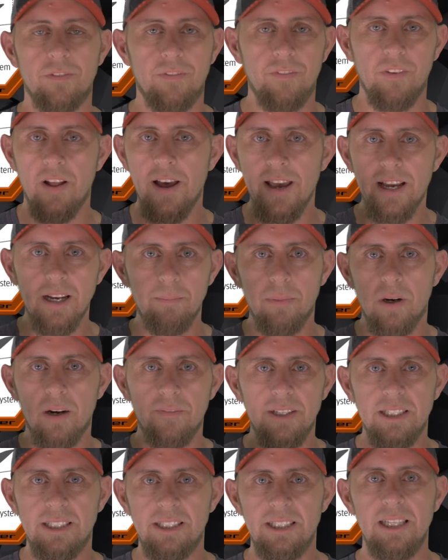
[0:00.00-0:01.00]
flying above
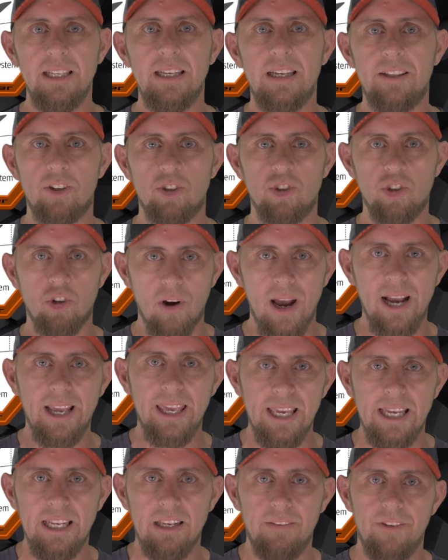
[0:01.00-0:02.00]
the city, and they're
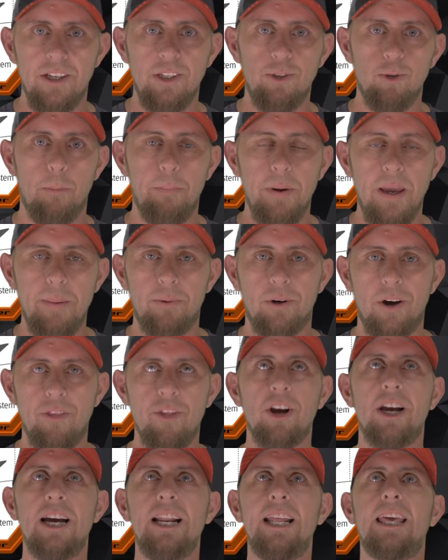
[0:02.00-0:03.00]
tracking individual people, and
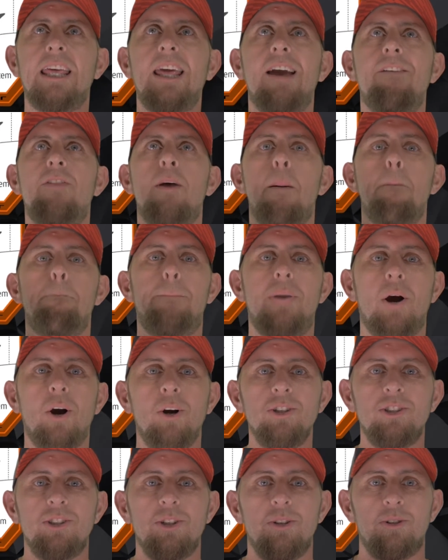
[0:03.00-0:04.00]
they're going to give them
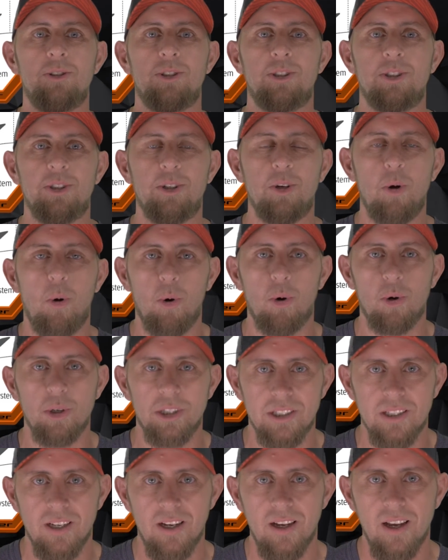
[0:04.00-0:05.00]
personal
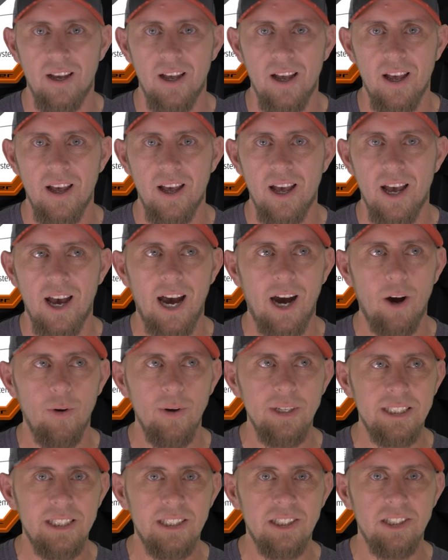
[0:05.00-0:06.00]
scores. How
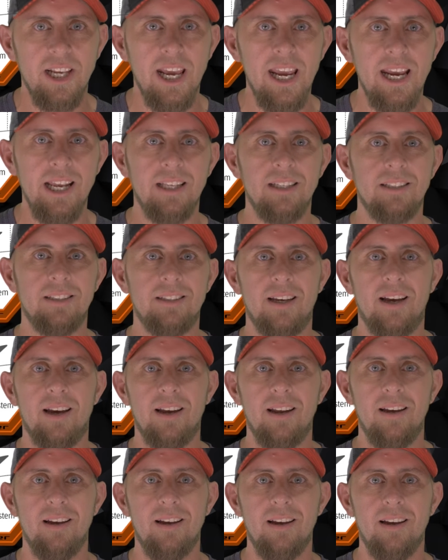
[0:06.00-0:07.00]
insane is
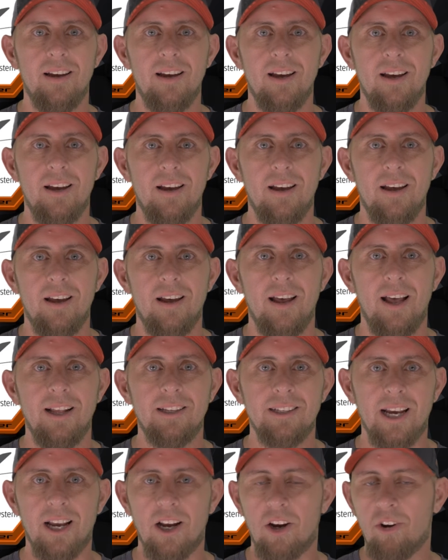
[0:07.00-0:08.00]
that? It's
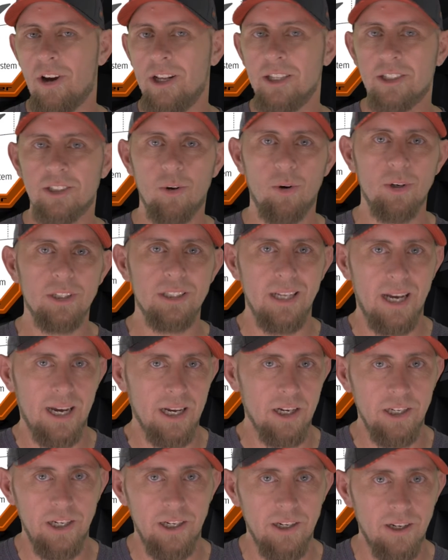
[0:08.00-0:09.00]
like a credit score is not
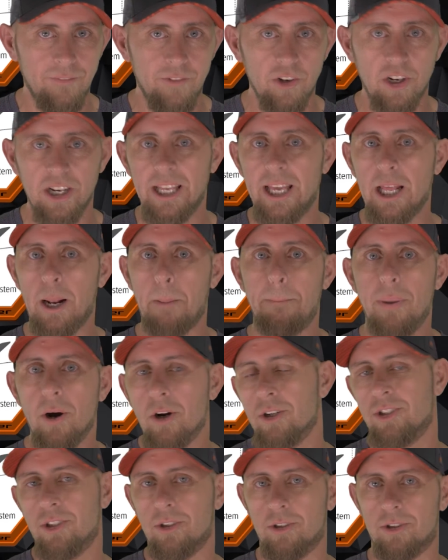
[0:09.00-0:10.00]
good enough, you're going to get a
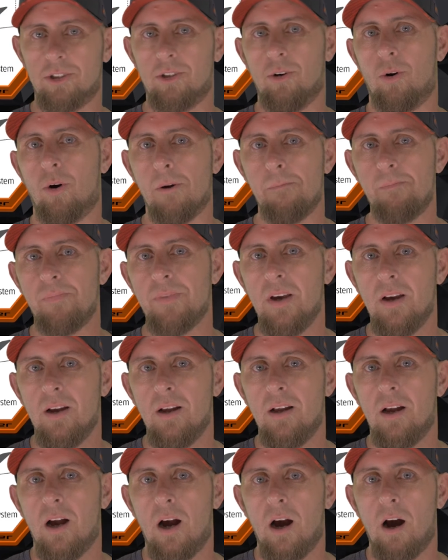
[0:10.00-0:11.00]
personal score.
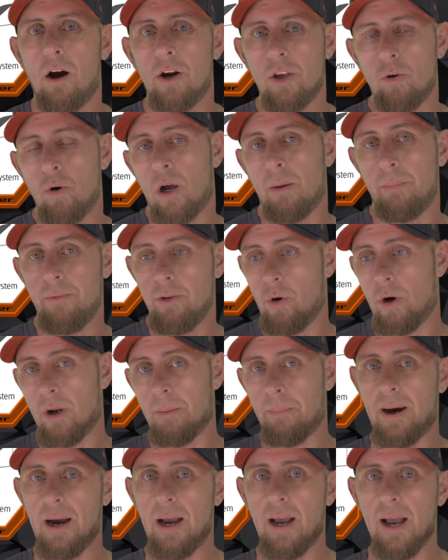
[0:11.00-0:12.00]
Oh, you want to
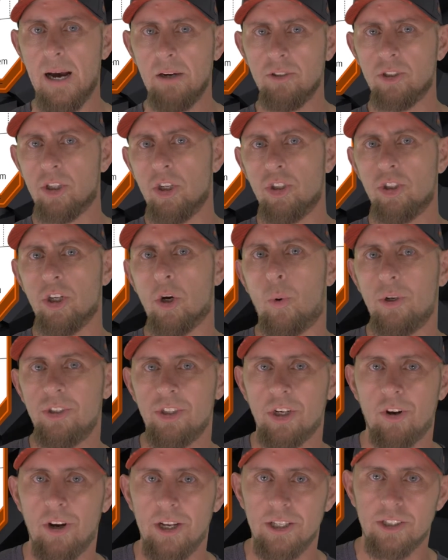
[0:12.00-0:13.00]
buy a house? Sure, what's
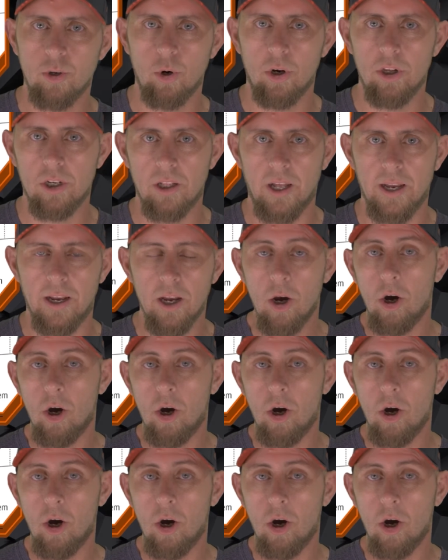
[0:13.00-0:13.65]
your credit score look like?